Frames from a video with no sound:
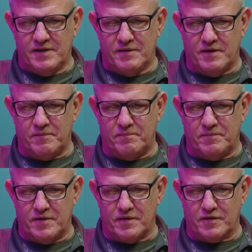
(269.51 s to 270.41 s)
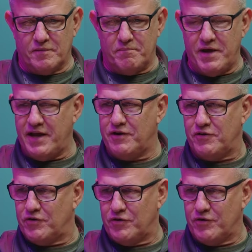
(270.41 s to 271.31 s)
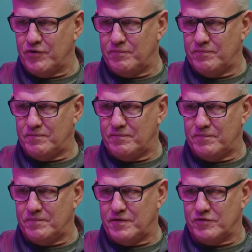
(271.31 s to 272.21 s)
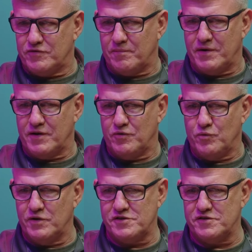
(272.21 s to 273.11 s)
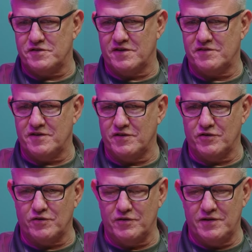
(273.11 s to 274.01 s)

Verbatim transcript: a, a competitor or you know somebody who wishes us ill.